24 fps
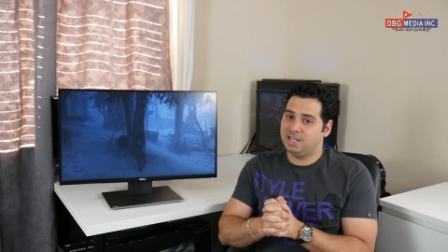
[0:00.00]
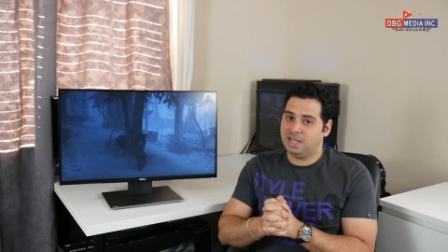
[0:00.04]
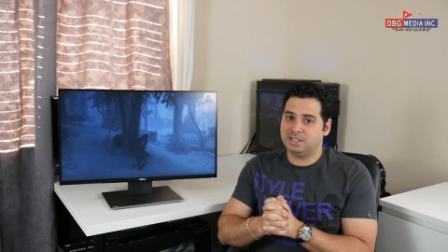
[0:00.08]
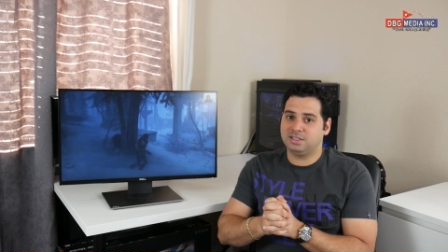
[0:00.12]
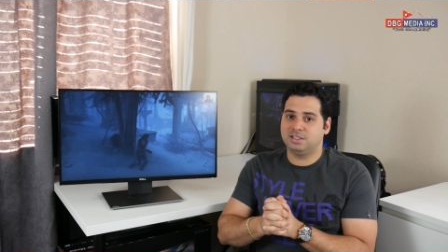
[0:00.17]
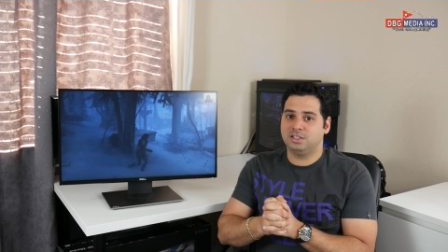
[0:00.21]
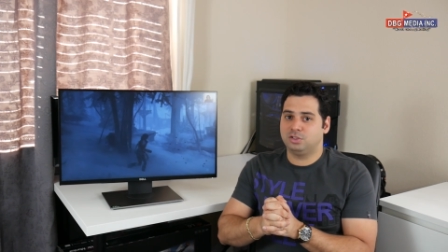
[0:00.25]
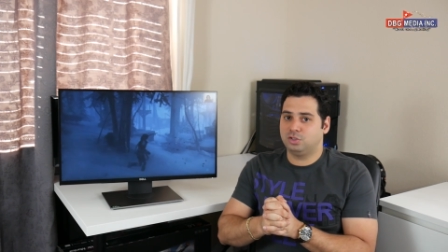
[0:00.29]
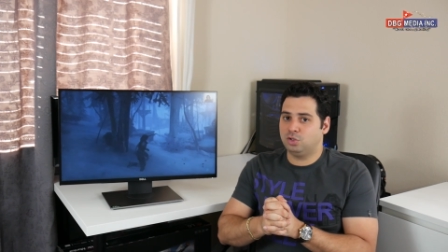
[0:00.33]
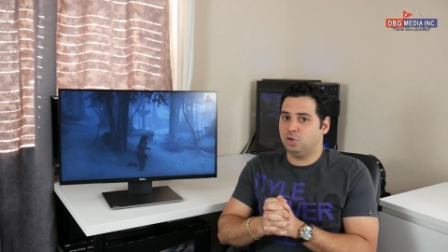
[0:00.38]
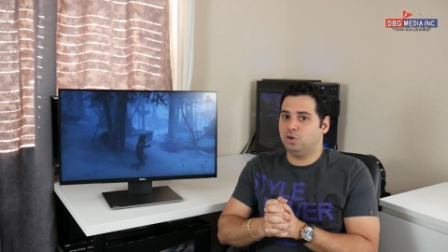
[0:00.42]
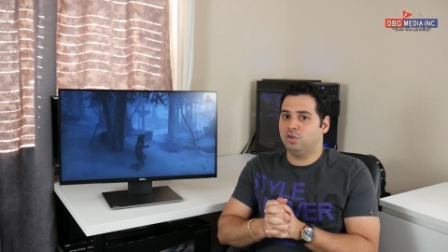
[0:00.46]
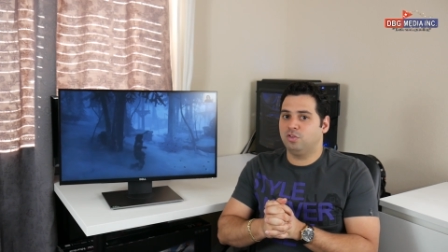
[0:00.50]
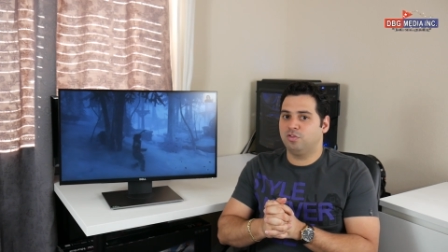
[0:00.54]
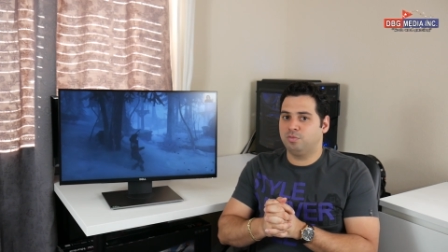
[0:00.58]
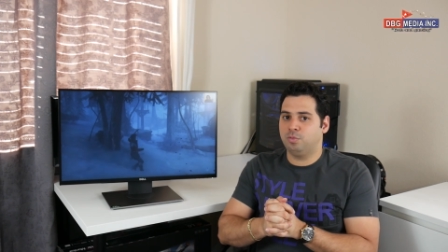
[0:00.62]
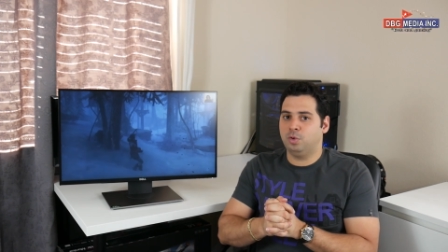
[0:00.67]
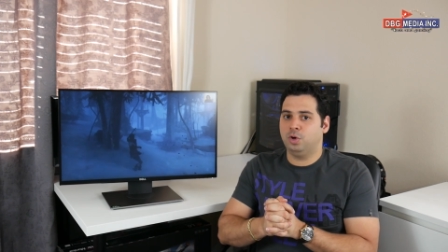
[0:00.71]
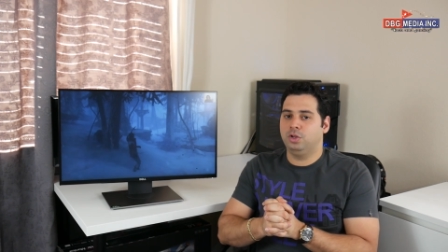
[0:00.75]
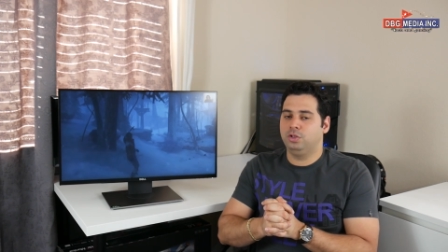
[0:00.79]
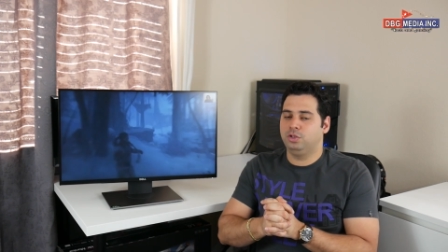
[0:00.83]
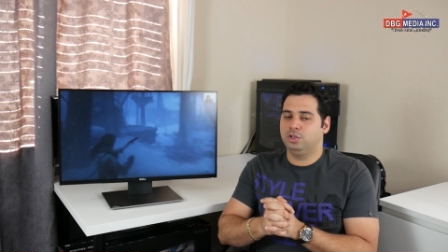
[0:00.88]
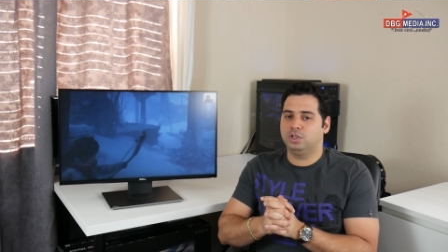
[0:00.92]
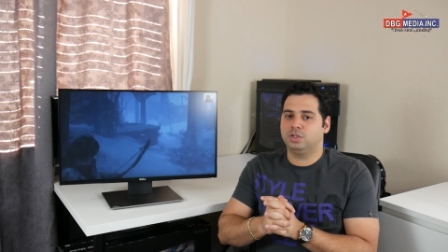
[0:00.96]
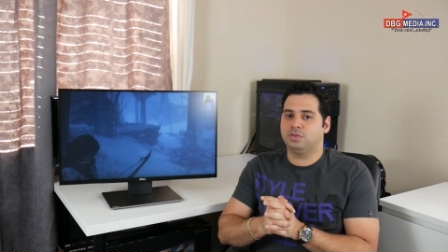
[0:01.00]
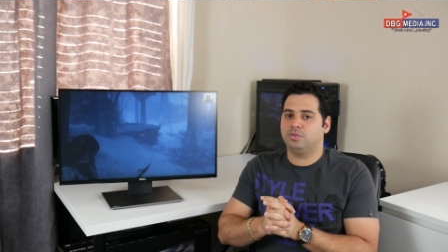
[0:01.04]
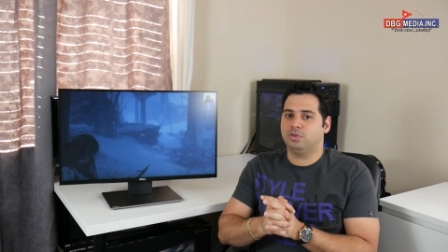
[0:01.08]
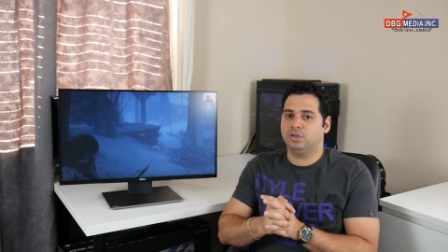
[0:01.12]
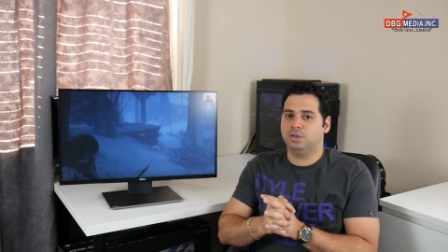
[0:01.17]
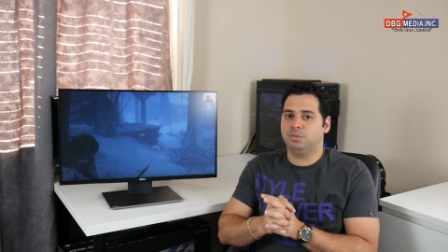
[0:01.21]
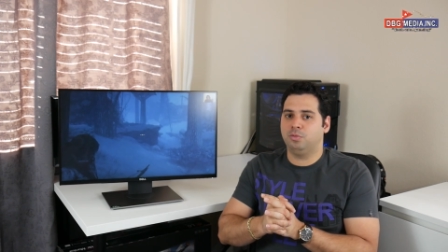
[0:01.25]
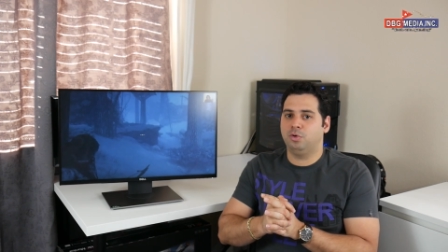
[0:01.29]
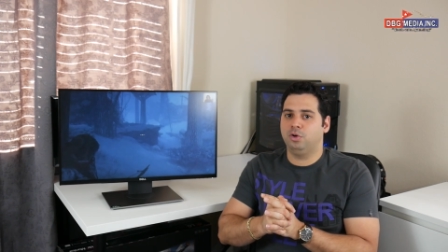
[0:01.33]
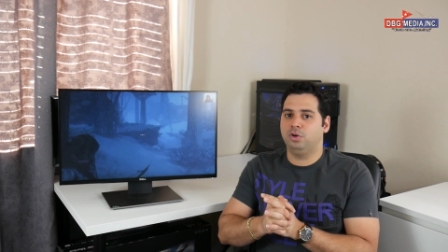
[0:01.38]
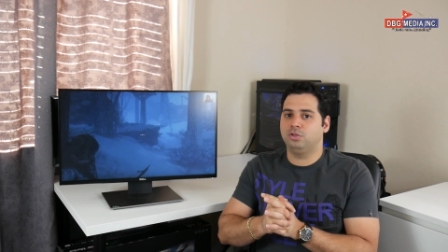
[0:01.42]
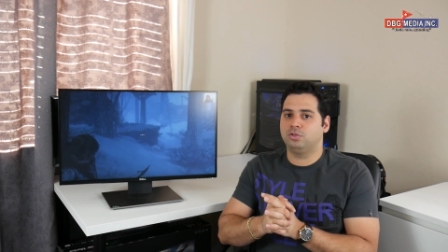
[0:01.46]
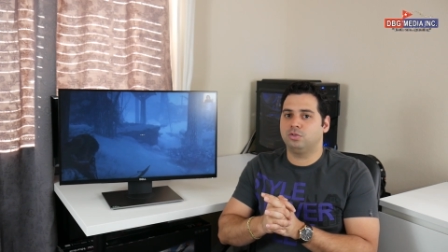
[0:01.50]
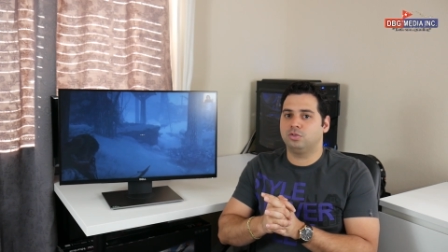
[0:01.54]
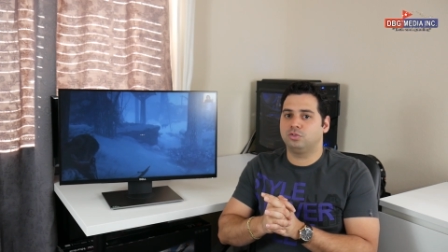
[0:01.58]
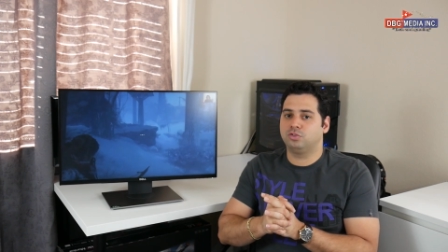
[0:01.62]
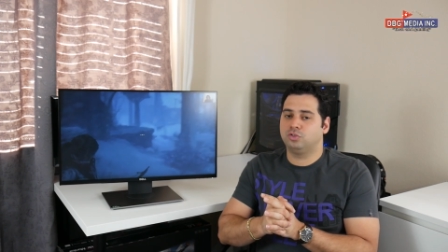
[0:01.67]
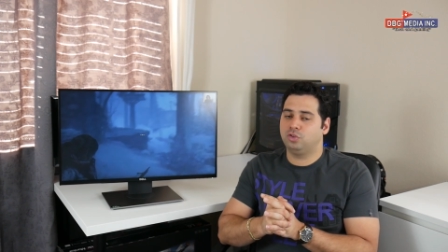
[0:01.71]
That's a ton of money just for the monitor.